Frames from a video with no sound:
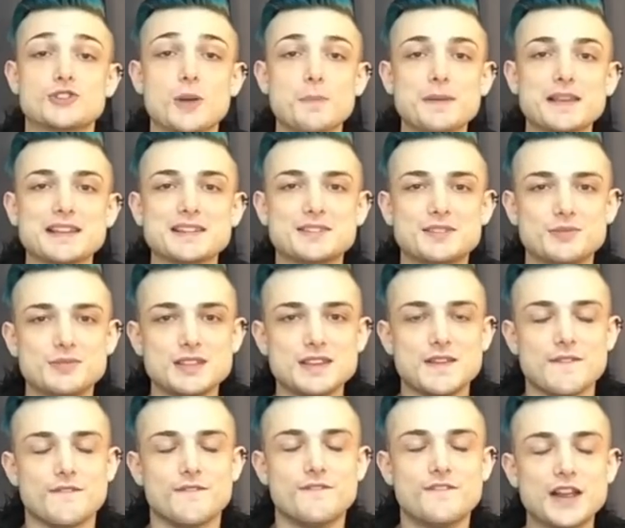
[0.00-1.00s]
Jumping into
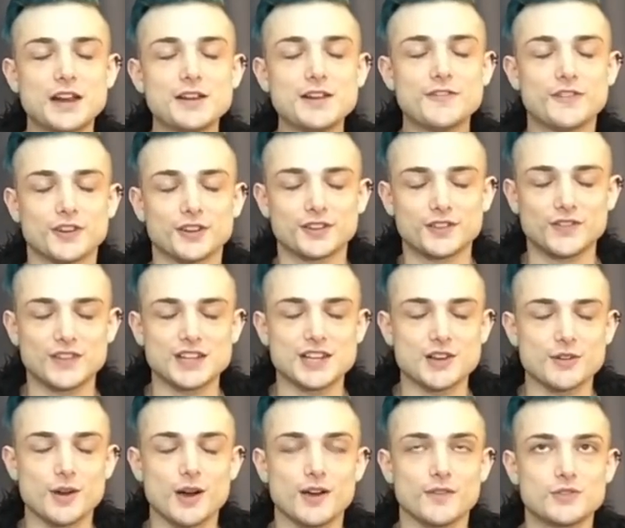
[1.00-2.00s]
the very first
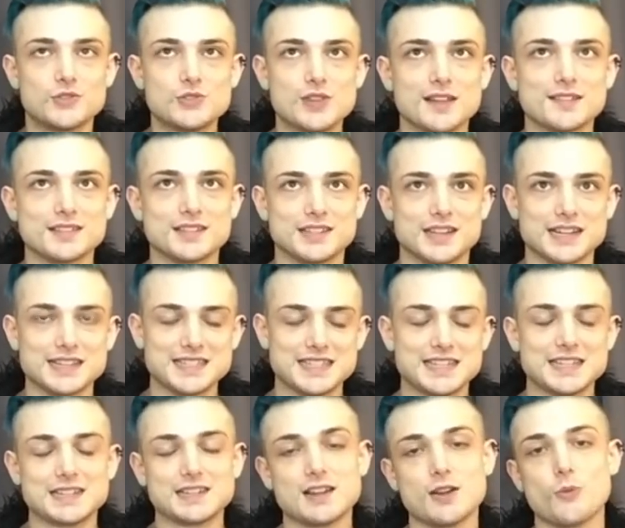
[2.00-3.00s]
video of
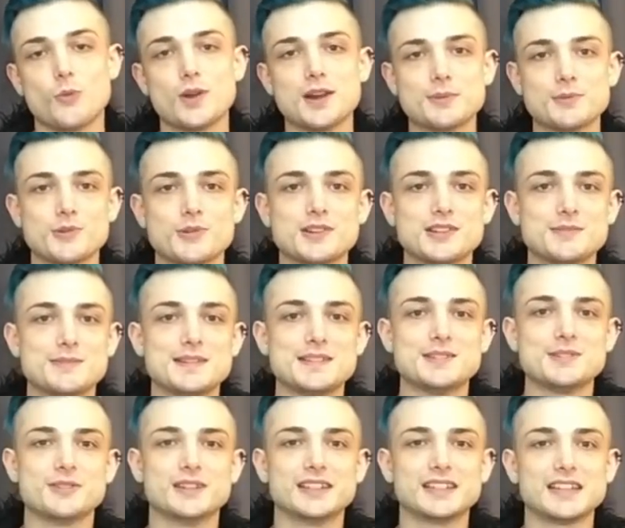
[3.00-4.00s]
2019, what I'm going to
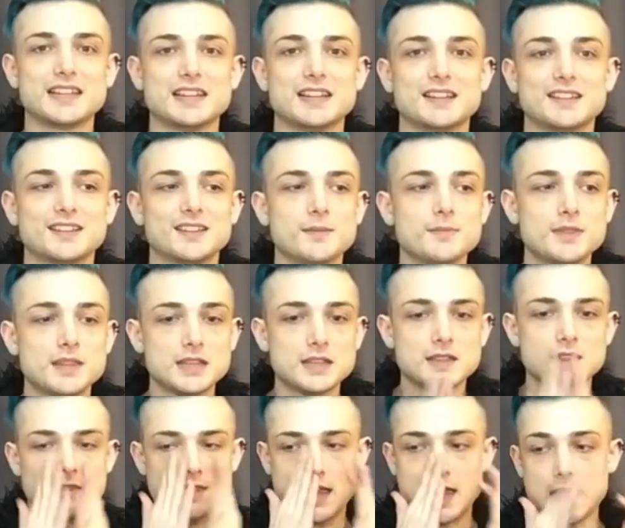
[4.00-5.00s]
be doing is
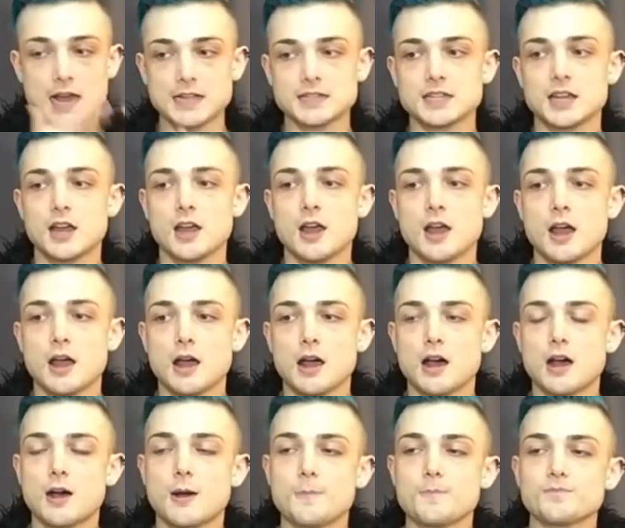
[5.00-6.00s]
something that
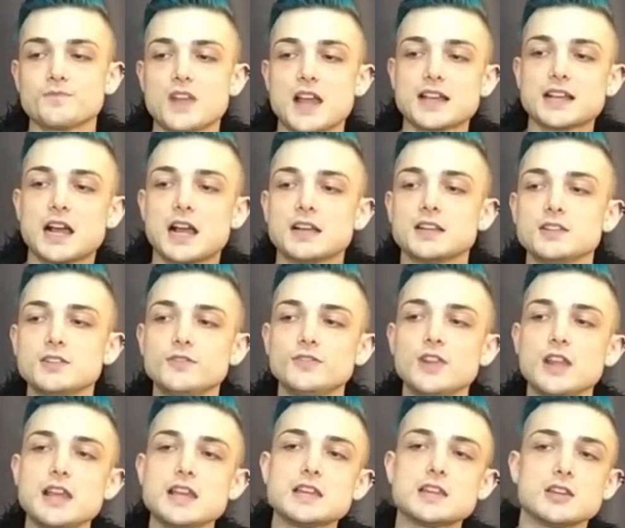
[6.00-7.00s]
I kind
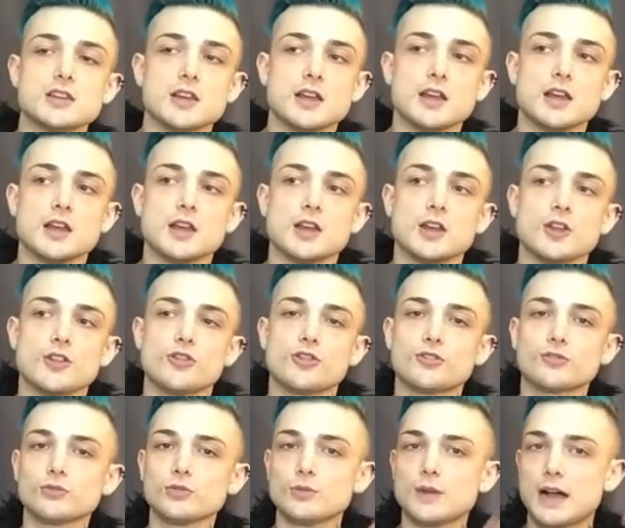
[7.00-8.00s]
of like
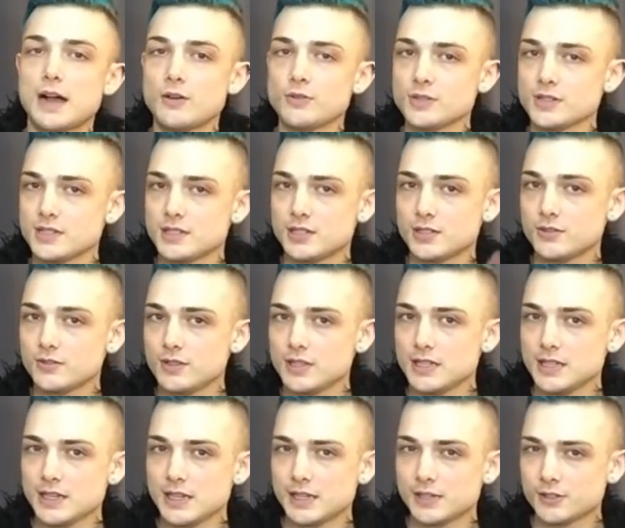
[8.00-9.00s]
threw out into
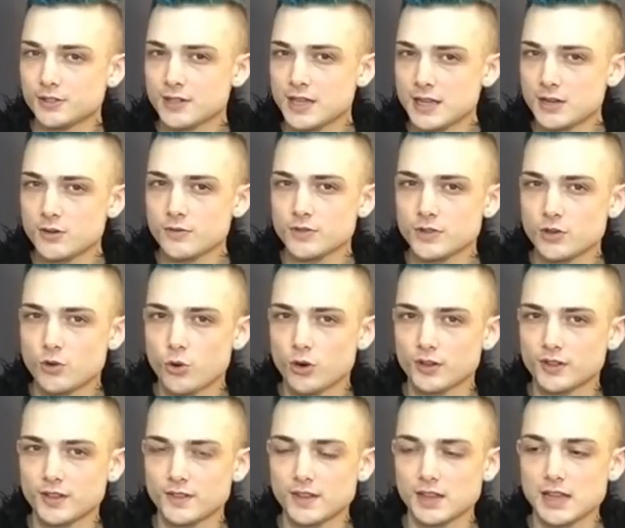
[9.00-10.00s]
the internet over the
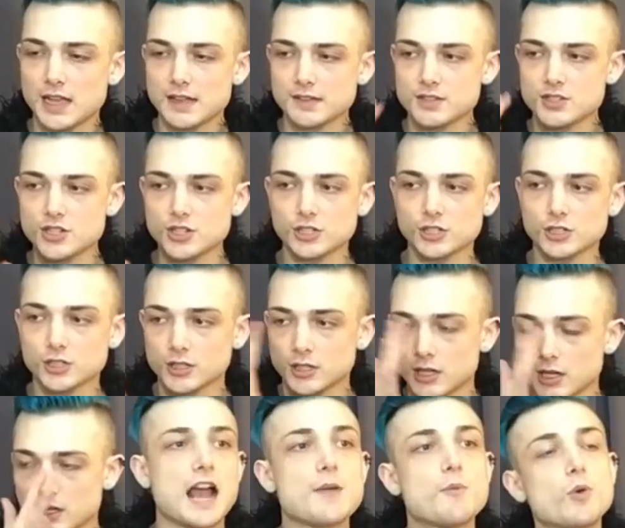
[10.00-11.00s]
course of the last
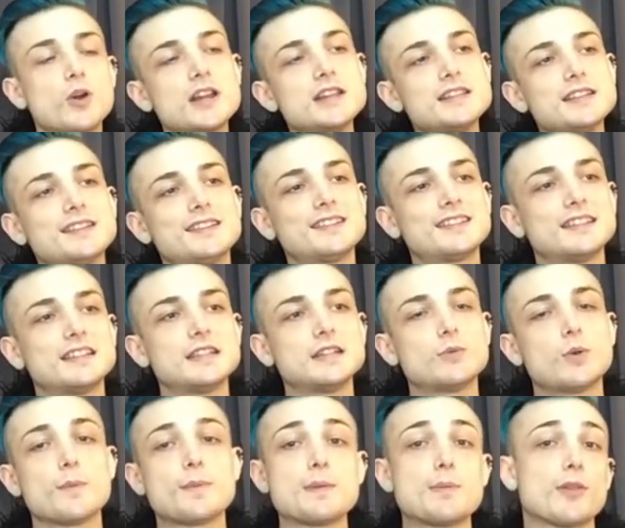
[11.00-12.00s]
year. I wanted to
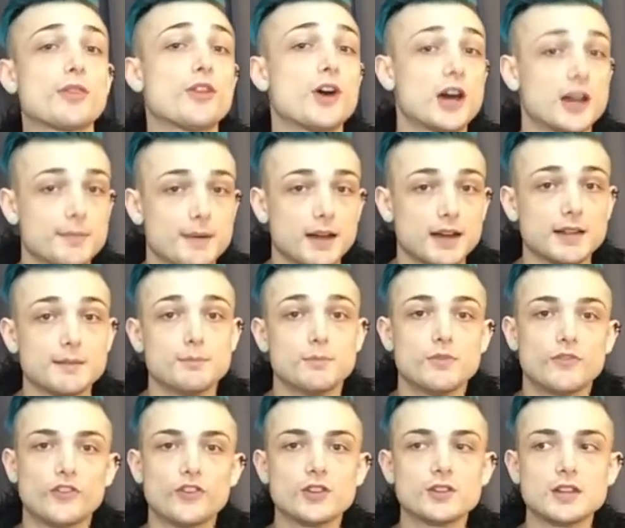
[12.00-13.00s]
see what people thought about it,
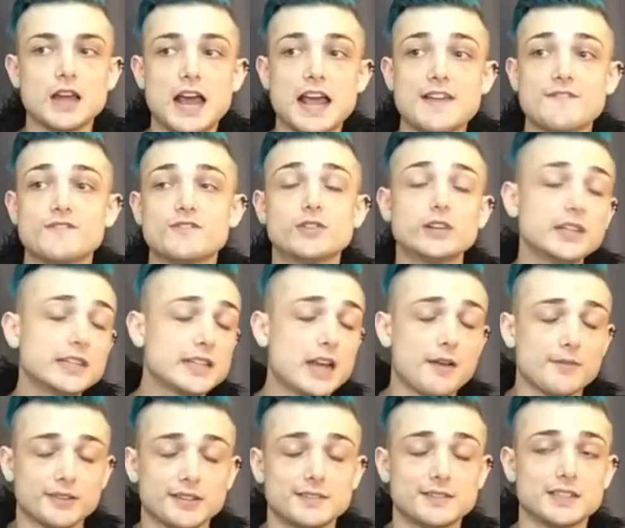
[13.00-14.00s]
and I have really
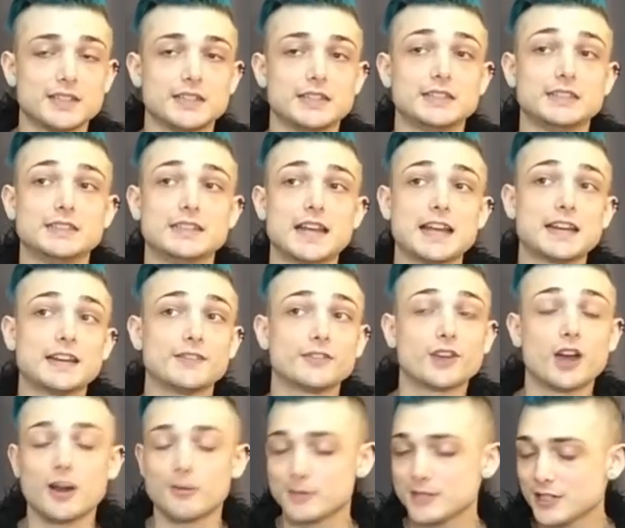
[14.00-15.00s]
not received any
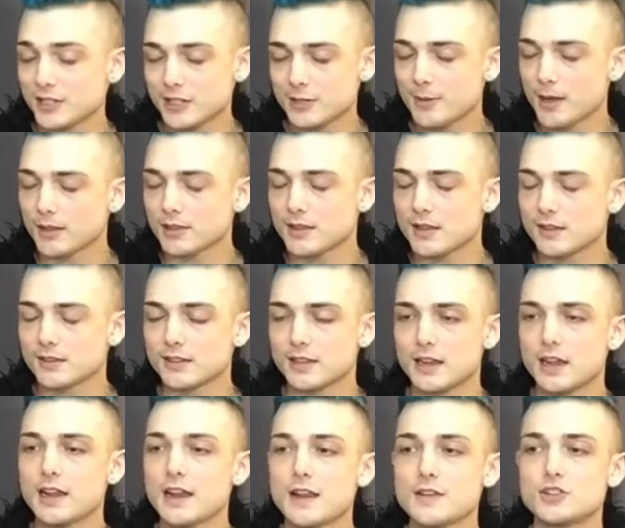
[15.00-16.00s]
negative commentary about
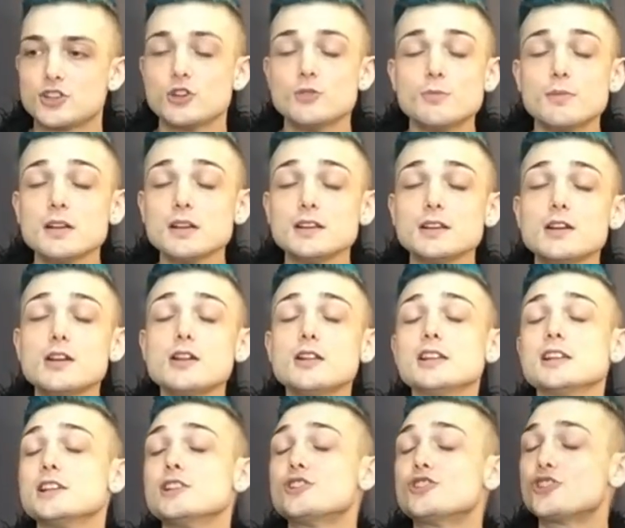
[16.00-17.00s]
this. To my
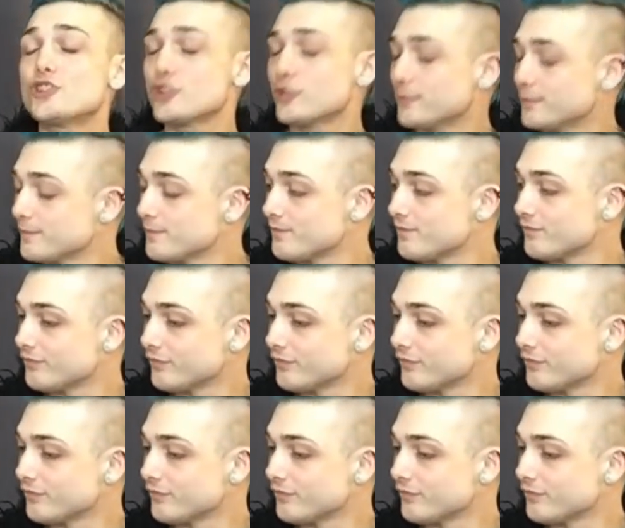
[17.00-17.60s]
knowledge,